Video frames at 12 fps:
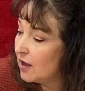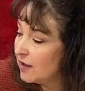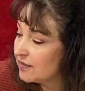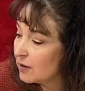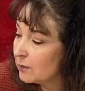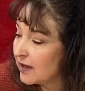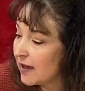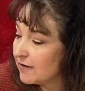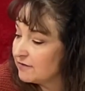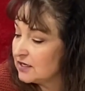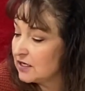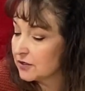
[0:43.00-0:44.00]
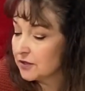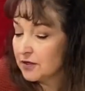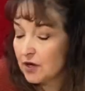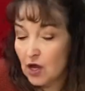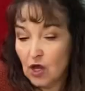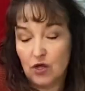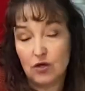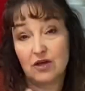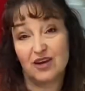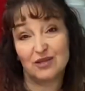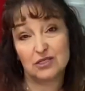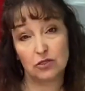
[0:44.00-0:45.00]
that we have here. You could
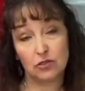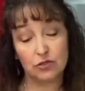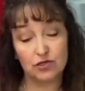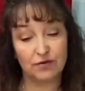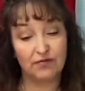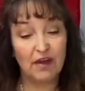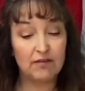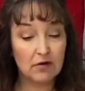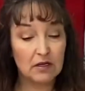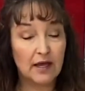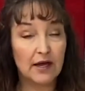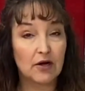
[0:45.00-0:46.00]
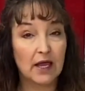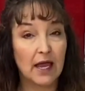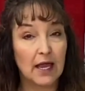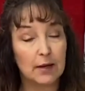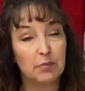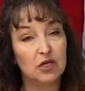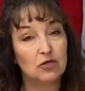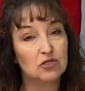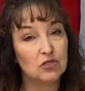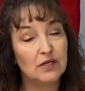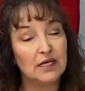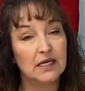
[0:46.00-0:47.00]
also use your favorite layer cake, but you do
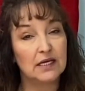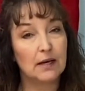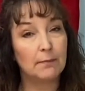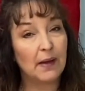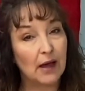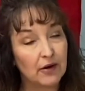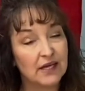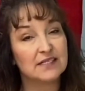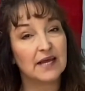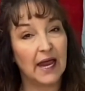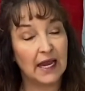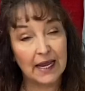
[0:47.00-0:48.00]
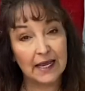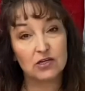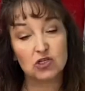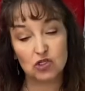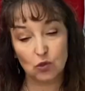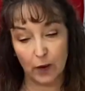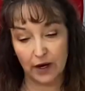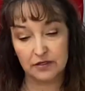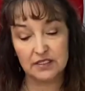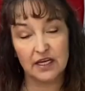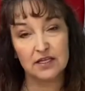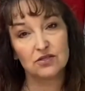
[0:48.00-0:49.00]
need about a 10-inch square to
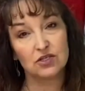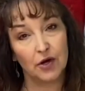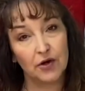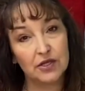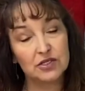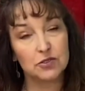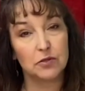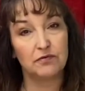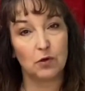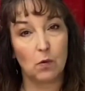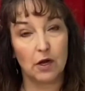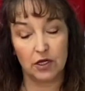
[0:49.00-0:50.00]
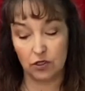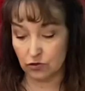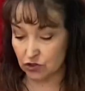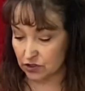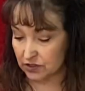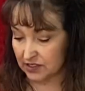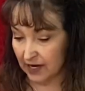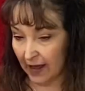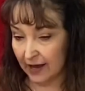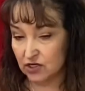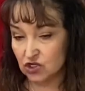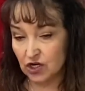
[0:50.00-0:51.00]
get started. So if you want to use your
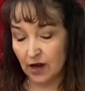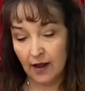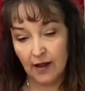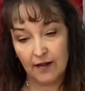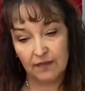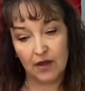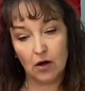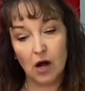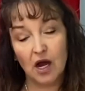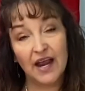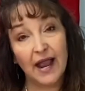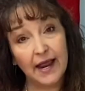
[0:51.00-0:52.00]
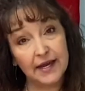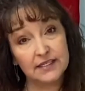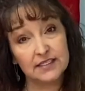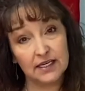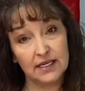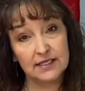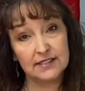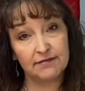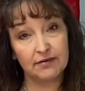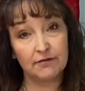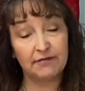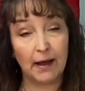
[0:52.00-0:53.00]
stash, there are 18
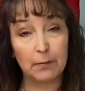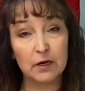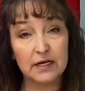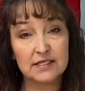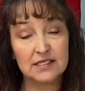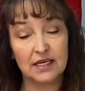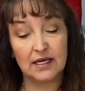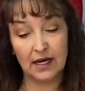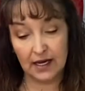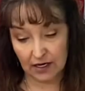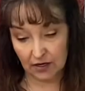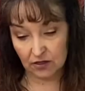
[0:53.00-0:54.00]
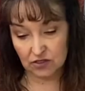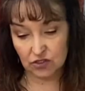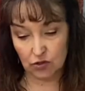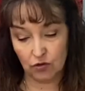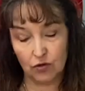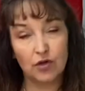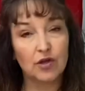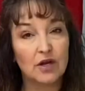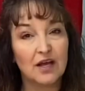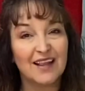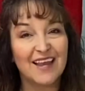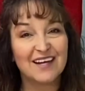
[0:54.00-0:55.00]
different fabrics in here, so you could
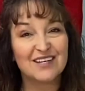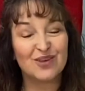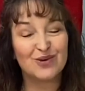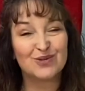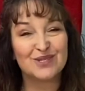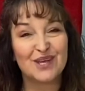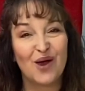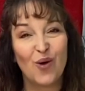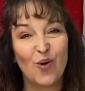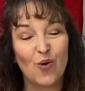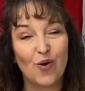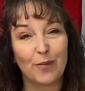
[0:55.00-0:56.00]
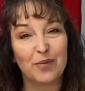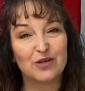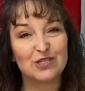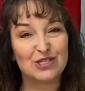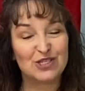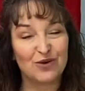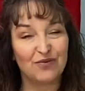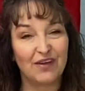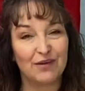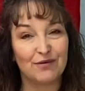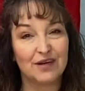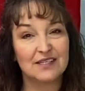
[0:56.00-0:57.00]
collect those or purchase your
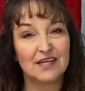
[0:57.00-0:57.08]
favorite